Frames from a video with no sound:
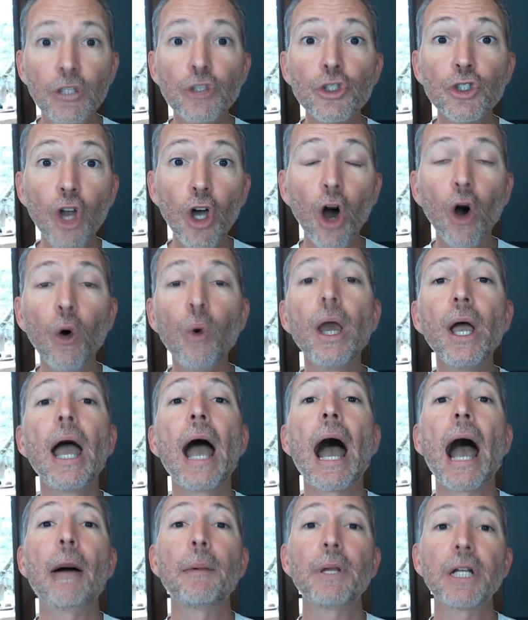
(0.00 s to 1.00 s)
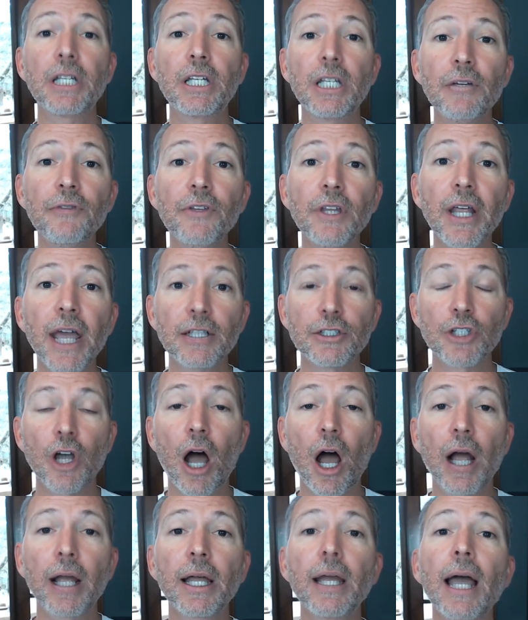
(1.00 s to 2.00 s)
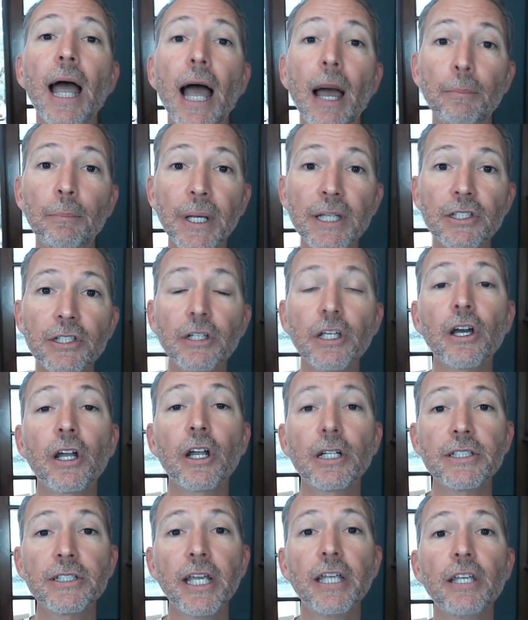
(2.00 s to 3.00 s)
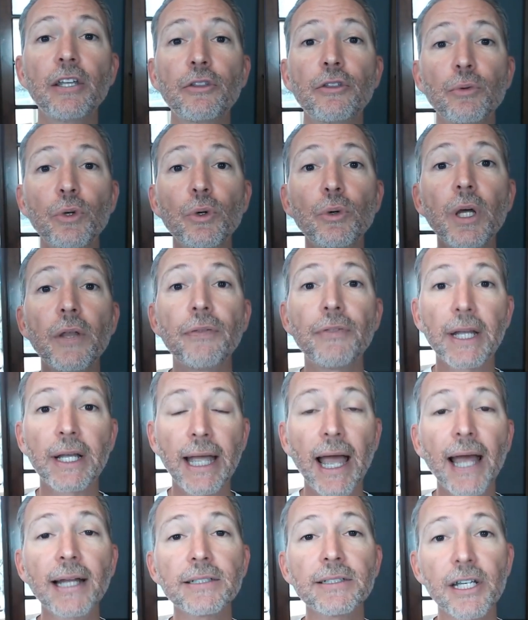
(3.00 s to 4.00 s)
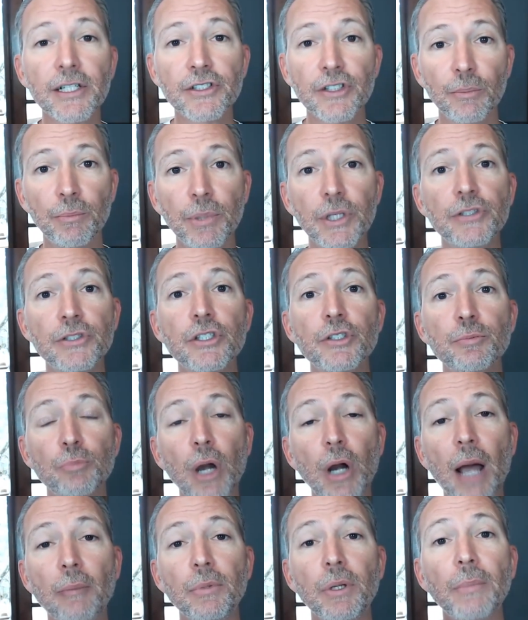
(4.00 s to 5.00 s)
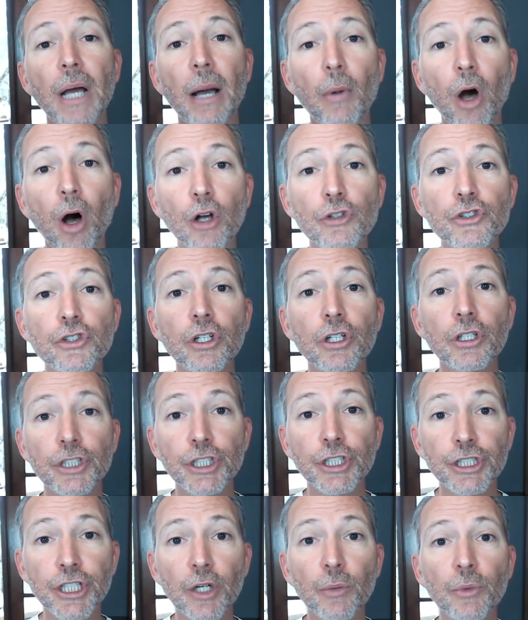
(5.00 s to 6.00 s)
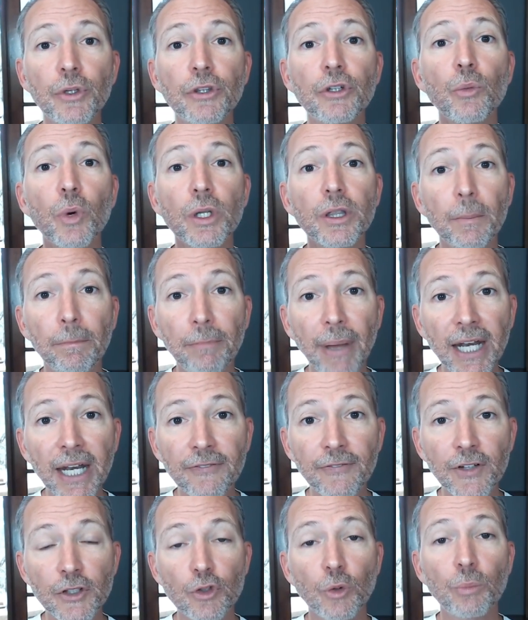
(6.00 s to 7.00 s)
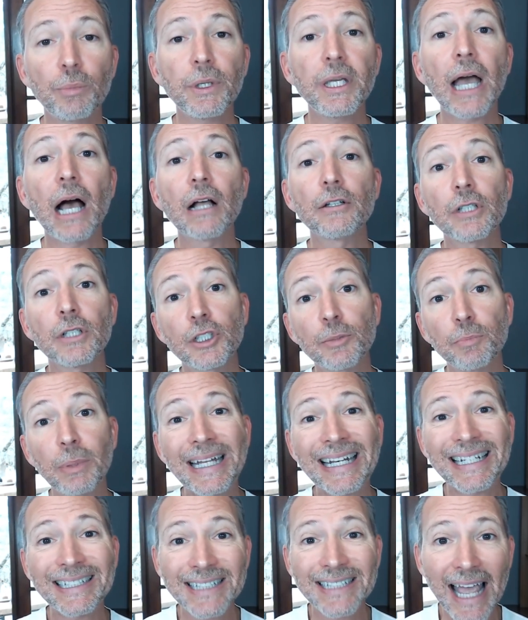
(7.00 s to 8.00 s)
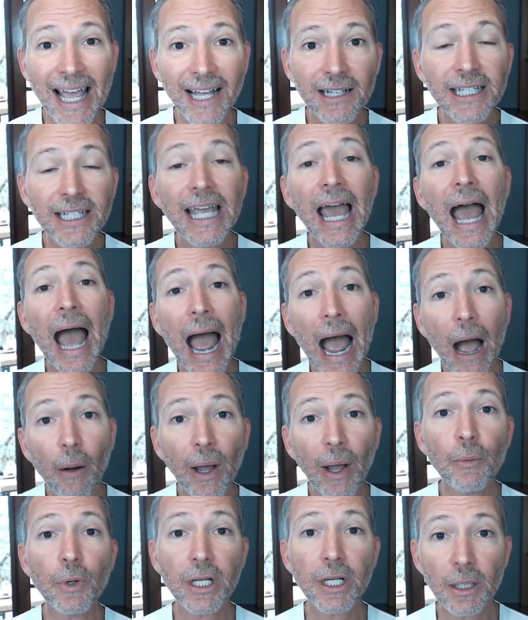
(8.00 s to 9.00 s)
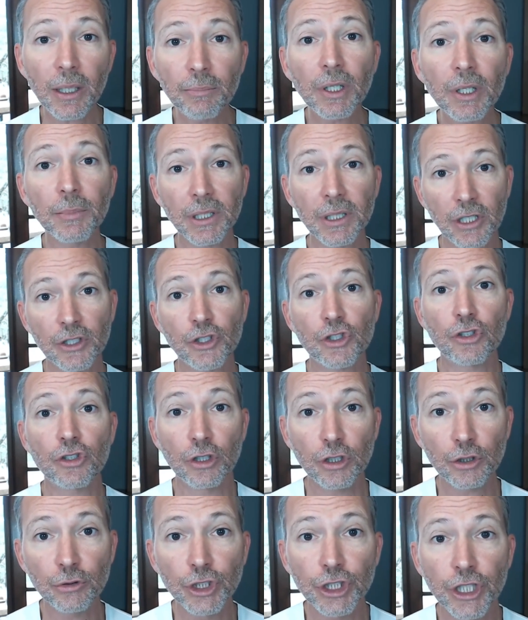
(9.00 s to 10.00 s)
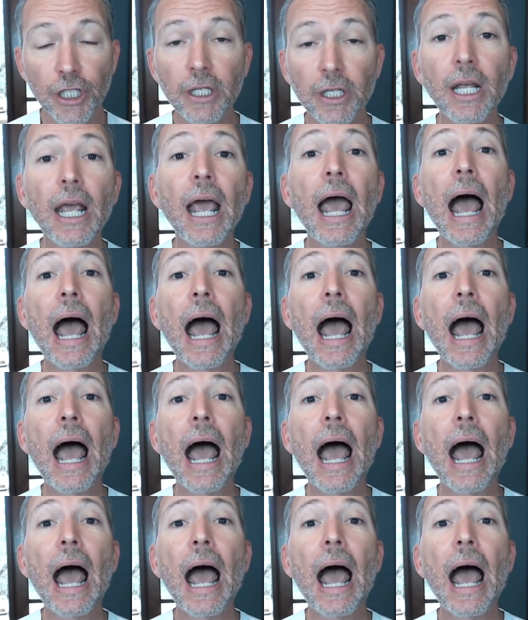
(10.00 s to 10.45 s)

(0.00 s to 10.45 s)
So I'm going to give you that talk. I'm basically going to take you through the context of the business problem. I'm also going to share with you what the benefits will be. I'll explain exactly how I would implement this solution.